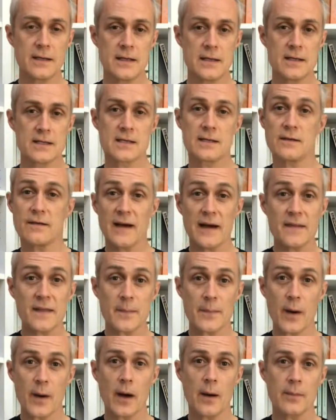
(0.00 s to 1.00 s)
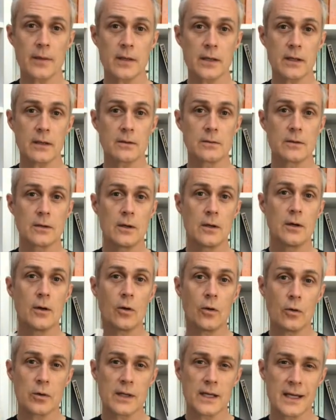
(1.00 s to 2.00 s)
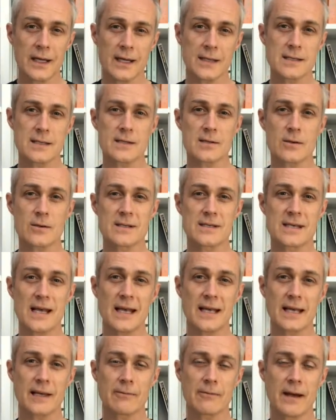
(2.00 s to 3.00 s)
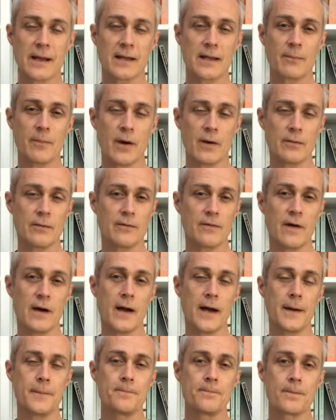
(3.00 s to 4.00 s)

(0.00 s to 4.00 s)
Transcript: So they've had the barbecue, all the kids are sort of settling around the bonfire,